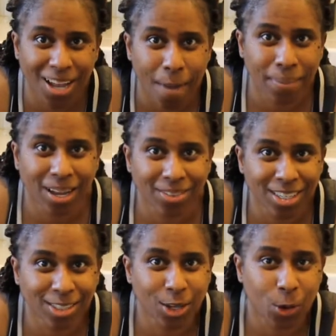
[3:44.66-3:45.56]
about
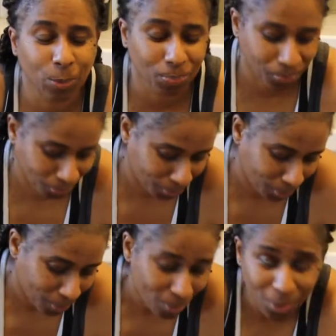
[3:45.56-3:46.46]
this. So
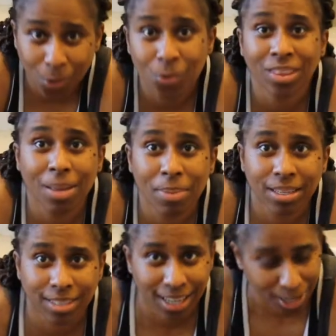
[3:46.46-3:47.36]
with that being
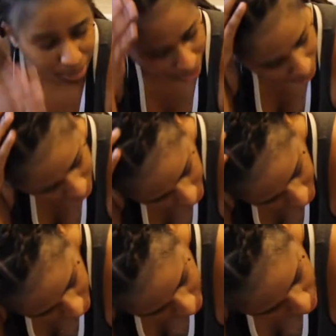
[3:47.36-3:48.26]
said, I know my hair's not
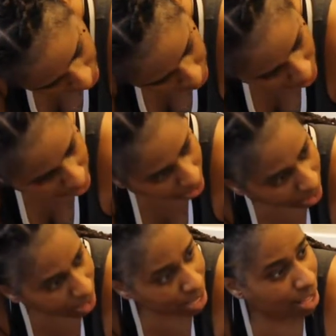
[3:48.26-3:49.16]
looking the best right
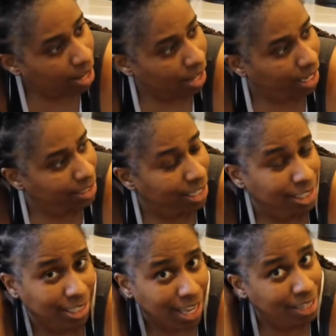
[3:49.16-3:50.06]
now. Like I said, I
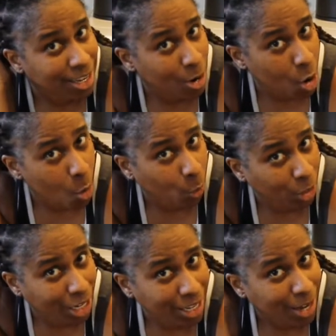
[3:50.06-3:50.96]
just got done
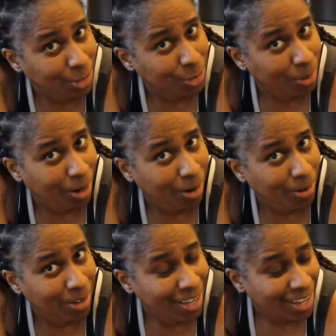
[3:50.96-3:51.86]
working out, you
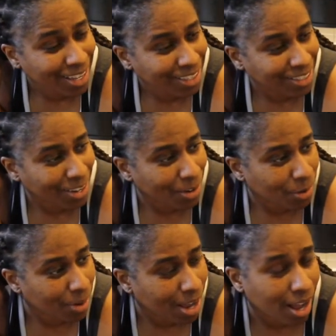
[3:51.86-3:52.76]
all.
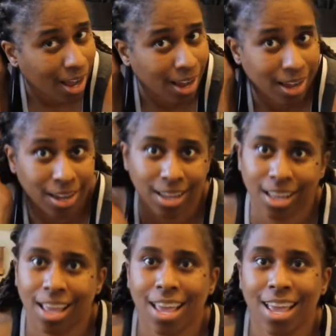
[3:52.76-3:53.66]
So
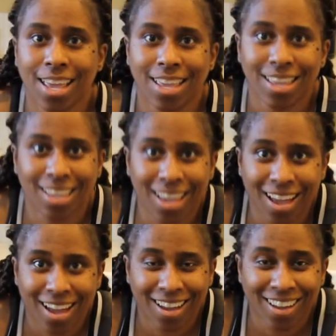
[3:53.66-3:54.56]
yeah,
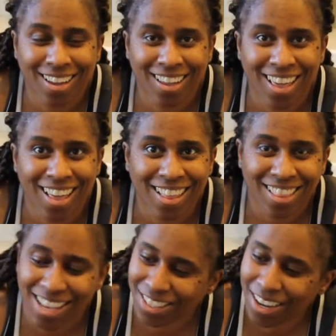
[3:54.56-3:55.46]

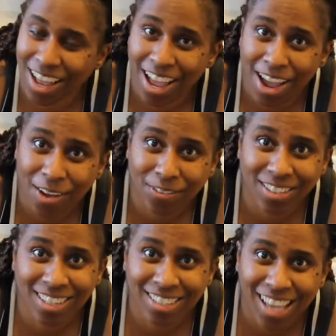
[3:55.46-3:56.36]
that's all I have
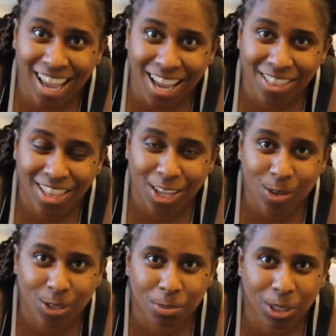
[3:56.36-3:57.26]
today. Thank you
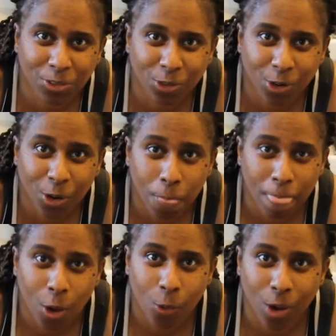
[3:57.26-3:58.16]
so much for
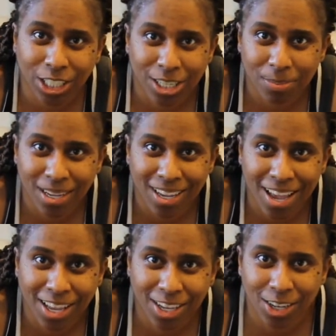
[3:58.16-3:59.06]
watching me
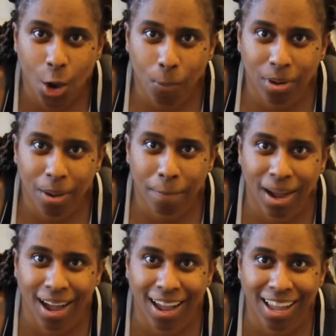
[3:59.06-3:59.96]
open up
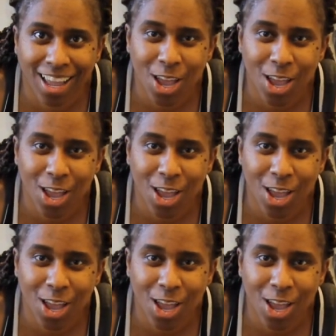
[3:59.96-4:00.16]
my